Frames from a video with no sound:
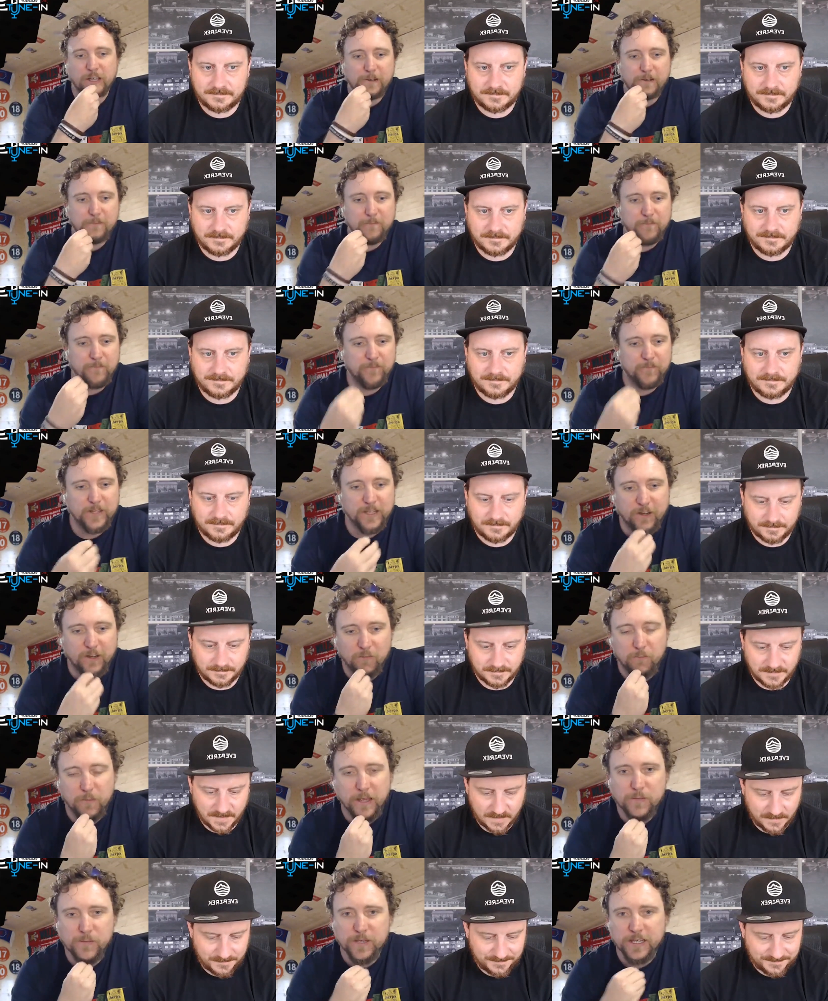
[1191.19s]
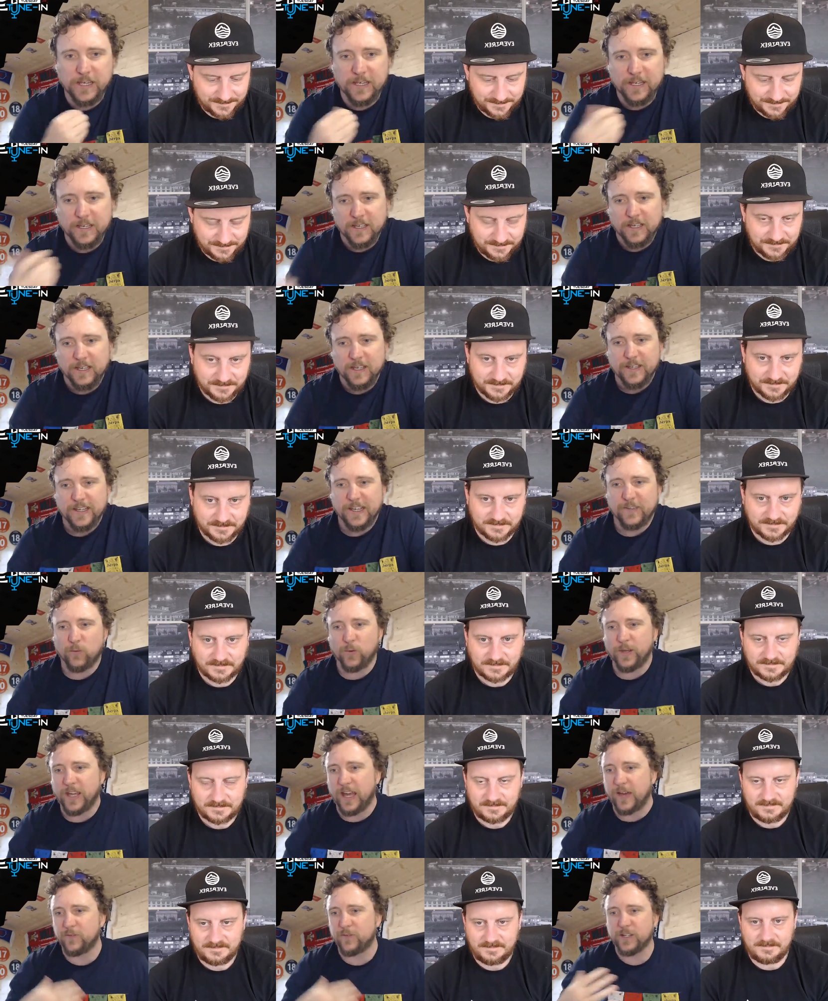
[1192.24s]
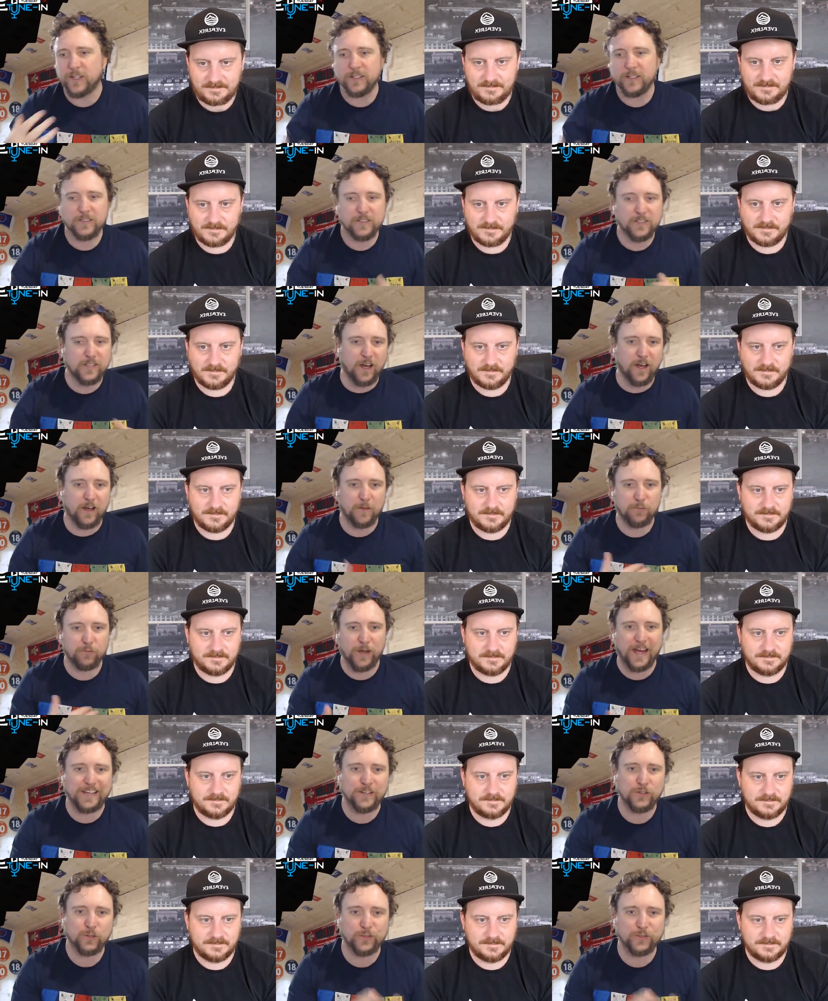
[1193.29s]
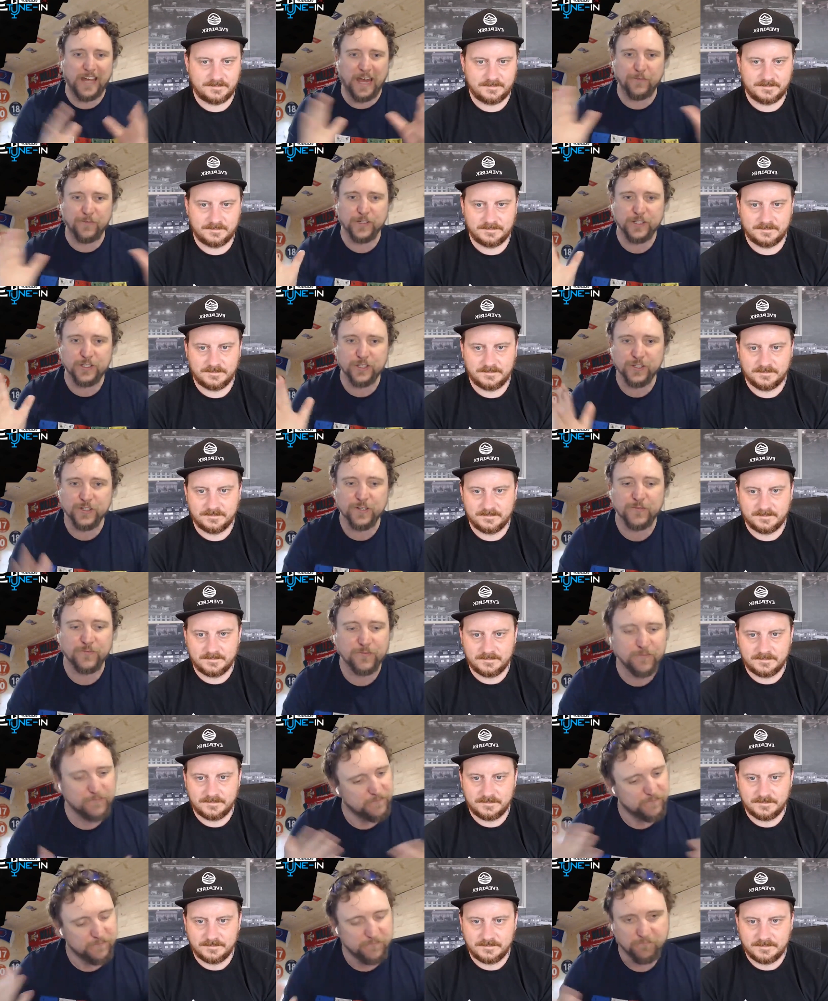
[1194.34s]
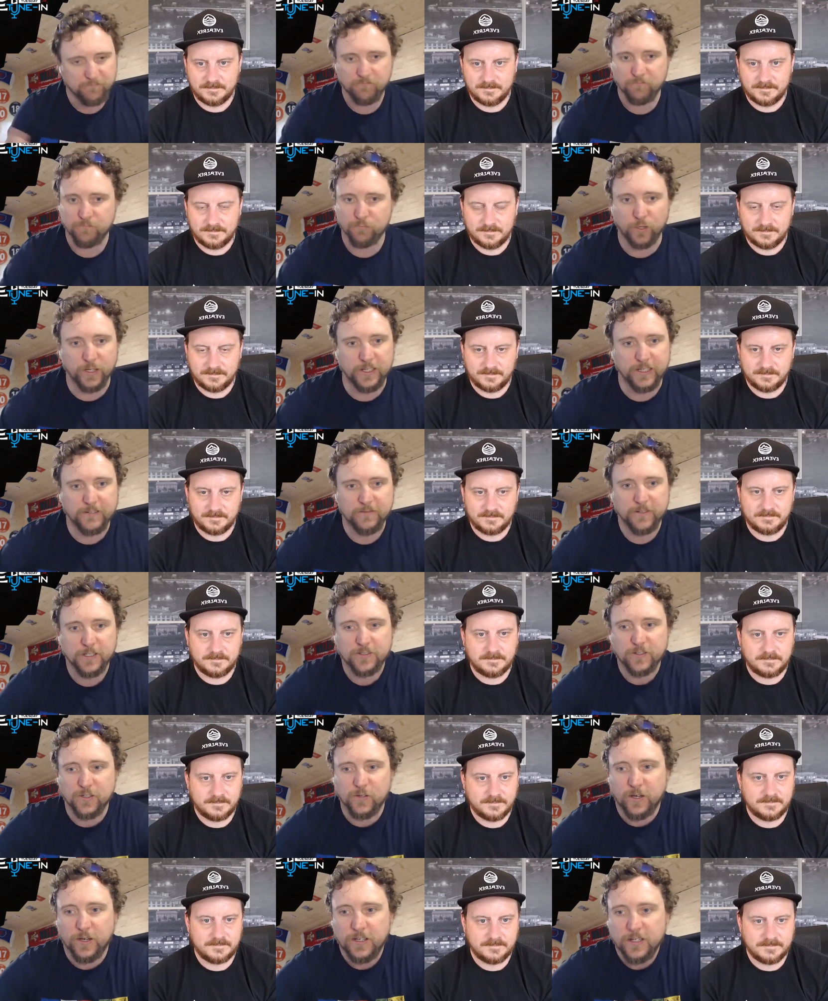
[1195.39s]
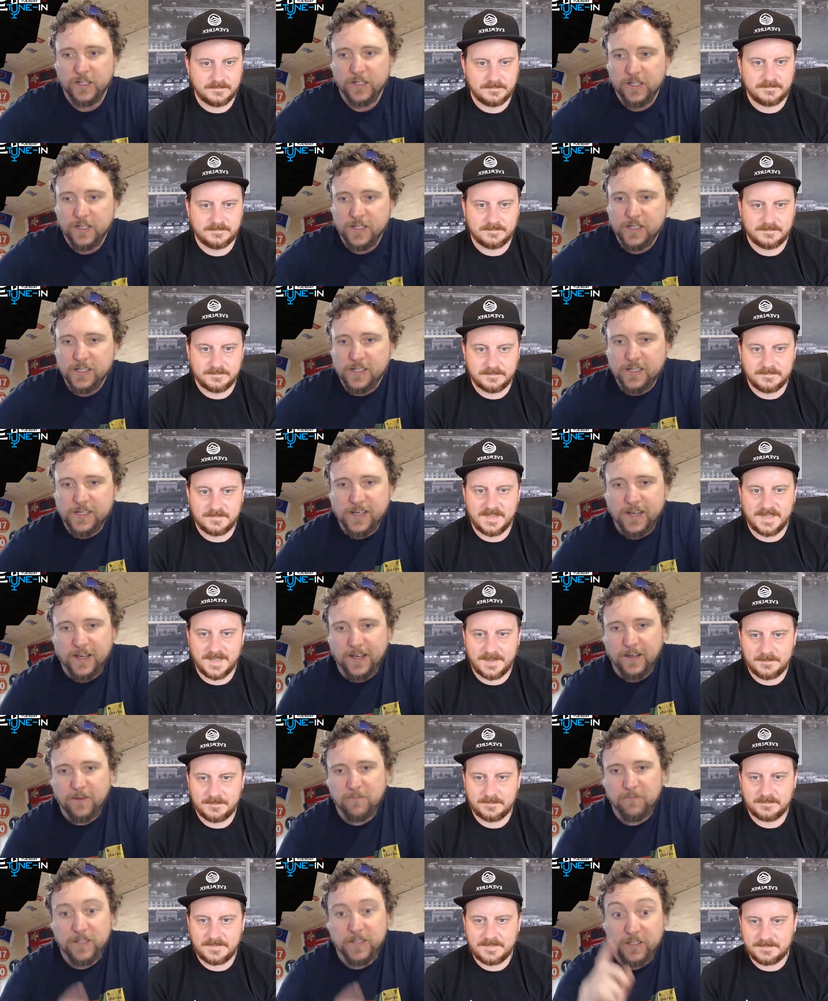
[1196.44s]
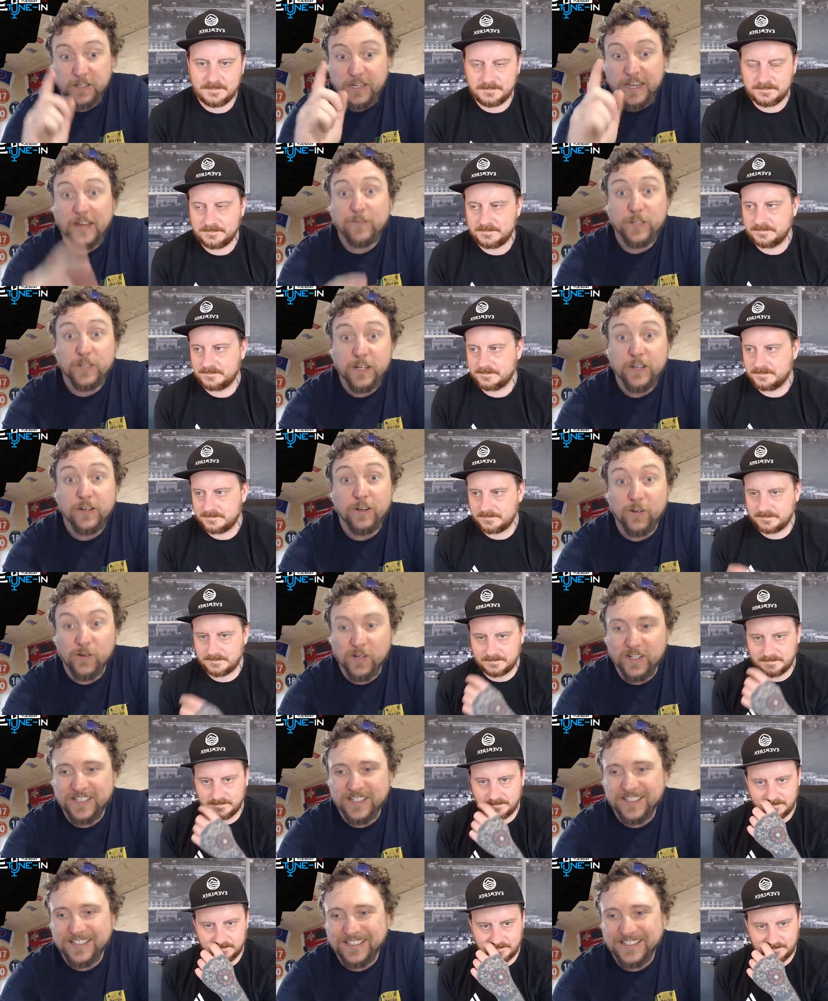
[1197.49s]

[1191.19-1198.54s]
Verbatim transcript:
Speaker 1: Um, you know, no. maybe if we ever start a brand called Eversurf, brilliant, let's do it. Yeah. Um, you never know.